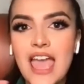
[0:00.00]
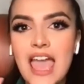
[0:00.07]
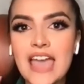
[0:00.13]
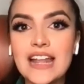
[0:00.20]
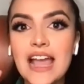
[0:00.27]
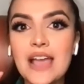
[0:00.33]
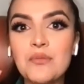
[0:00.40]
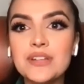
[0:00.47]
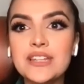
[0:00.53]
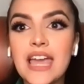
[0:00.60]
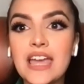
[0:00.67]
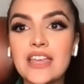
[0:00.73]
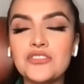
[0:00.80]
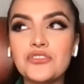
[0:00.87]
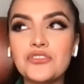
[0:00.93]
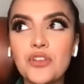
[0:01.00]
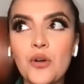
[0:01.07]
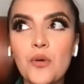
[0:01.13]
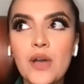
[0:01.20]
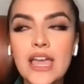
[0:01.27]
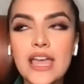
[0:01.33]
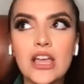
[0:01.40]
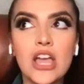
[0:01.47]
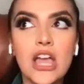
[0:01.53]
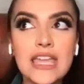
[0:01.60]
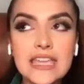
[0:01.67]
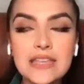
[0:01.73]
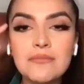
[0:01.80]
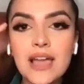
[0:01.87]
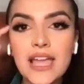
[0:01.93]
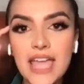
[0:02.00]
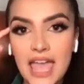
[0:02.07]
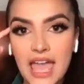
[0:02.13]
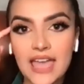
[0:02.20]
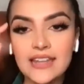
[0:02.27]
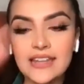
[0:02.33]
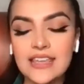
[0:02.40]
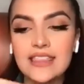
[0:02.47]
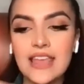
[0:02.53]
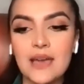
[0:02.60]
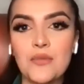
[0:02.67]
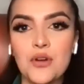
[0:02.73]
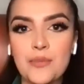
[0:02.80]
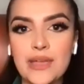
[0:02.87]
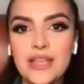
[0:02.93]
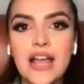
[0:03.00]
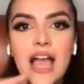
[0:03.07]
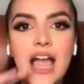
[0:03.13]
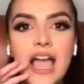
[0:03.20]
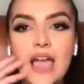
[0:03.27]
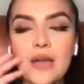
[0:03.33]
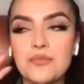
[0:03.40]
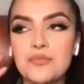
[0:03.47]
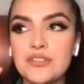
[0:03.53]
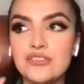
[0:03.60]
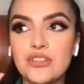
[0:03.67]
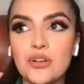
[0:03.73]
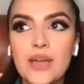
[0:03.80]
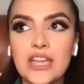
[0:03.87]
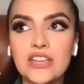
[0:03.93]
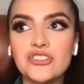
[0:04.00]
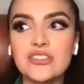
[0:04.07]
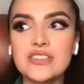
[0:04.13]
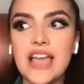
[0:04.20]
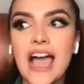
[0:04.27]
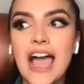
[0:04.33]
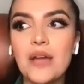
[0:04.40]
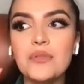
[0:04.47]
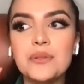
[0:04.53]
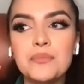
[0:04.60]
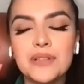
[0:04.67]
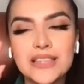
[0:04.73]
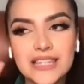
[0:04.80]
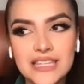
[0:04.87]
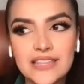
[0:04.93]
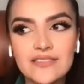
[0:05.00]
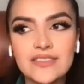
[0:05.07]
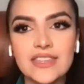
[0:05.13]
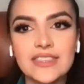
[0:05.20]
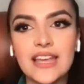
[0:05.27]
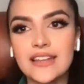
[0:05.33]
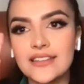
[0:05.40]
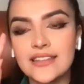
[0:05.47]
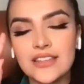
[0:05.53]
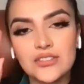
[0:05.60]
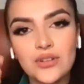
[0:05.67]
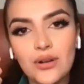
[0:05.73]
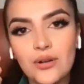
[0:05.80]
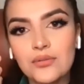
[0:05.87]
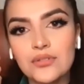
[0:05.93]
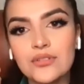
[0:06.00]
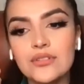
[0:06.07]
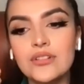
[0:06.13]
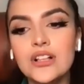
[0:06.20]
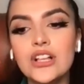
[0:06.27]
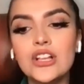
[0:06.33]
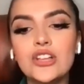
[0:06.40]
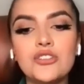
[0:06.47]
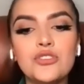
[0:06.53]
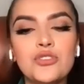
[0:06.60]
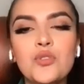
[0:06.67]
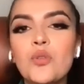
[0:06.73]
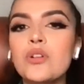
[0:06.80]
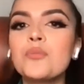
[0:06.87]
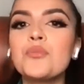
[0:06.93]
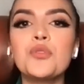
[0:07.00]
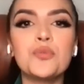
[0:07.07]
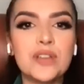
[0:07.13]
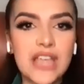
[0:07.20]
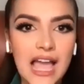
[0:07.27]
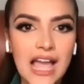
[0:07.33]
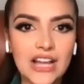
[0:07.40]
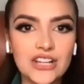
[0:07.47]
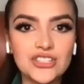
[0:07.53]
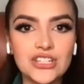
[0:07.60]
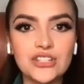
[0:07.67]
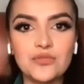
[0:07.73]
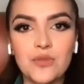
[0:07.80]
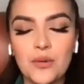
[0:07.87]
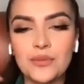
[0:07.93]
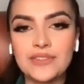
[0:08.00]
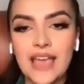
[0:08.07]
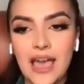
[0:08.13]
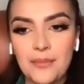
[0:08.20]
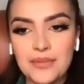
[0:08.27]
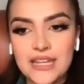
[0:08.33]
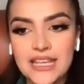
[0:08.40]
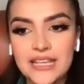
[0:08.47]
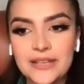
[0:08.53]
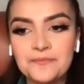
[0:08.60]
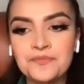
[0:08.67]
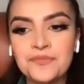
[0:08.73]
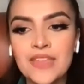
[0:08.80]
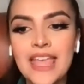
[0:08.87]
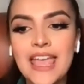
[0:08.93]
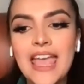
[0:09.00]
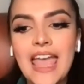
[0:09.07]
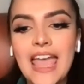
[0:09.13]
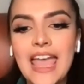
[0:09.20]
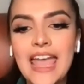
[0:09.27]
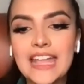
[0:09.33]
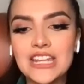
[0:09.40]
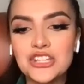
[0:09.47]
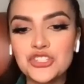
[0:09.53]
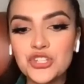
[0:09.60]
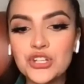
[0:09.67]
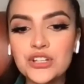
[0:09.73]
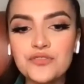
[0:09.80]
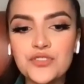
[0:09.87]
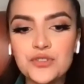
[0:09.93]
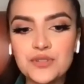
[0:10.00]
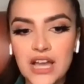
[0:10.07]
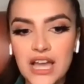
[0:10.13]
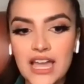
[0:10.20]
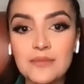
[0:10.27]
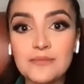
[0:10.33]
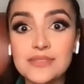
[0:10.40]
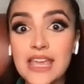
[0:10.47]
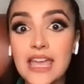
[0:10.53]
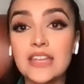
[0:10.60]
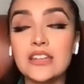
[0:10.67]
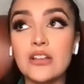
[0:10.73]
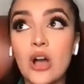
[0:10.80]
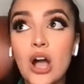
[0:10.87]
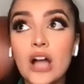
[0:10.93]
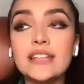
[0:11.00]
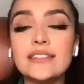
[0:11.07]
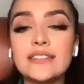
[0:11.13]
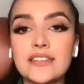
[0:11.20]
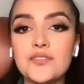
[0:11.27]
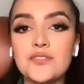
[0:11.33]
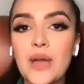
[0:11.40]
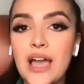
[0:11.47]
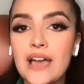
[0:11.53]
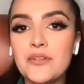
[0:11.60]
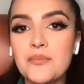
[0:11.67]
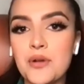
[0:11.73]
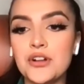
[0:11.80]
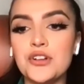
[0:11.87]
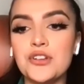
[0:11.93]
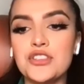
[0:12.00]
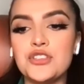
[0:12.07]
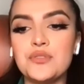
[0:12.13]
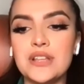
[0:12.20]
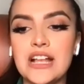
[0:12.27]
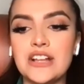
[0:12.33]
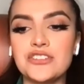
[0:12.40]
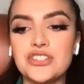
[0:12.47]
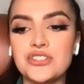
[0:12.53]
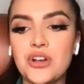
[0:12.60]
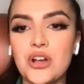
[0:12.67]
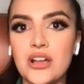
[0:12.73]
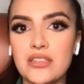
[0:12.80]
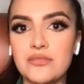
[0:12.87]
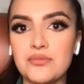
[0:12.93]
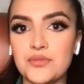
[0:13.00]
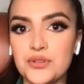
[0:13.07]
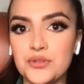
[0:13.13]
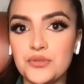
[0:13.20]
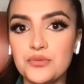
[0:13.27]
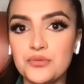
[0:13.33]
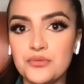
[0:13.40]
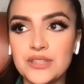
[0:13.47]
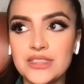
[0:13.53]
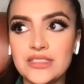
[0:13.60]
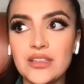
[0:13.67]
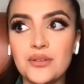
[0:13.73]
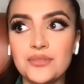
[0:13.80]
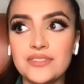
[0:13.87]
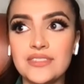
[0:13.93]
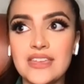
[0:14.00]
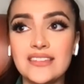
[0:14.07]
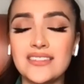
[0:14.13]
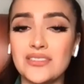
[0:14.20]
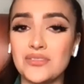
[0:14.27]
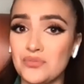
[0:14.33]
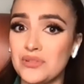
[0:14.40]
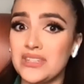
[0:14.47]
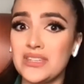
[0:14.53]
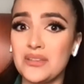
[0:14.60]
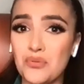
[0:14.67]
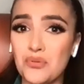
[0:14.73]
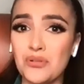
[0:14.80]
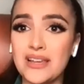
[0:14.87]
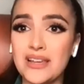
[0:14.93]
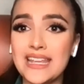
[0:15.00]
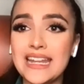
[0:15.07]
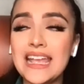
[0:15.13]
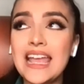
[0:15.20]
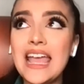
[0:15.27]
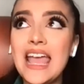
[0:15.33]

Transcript: And I would get so in my head in that moment. I would be so anxious. I would believe that that is a total normal reaction to what was happening. And it took a few times. And honestly, if you have a partner that you can actually talk through with those things, it's really important.